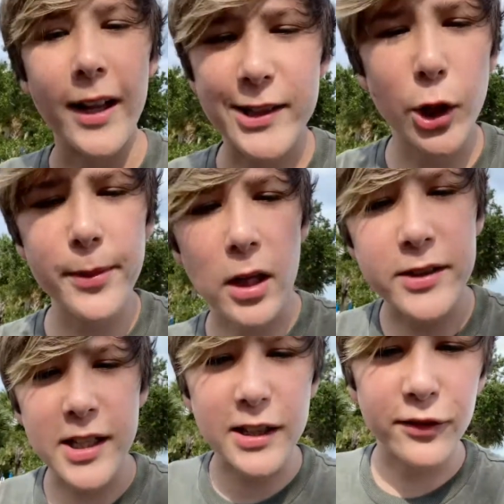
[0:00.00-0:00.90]
I'd still be on
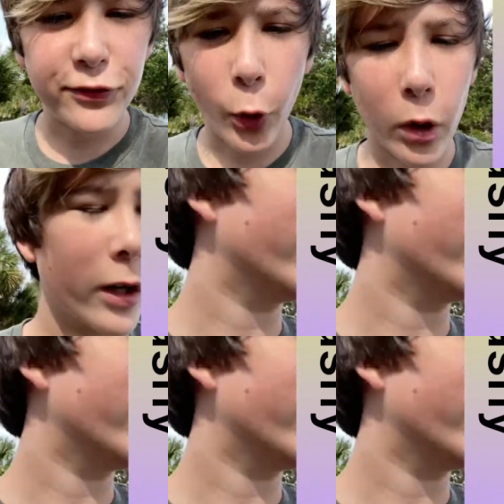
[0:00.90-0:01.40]
season 4.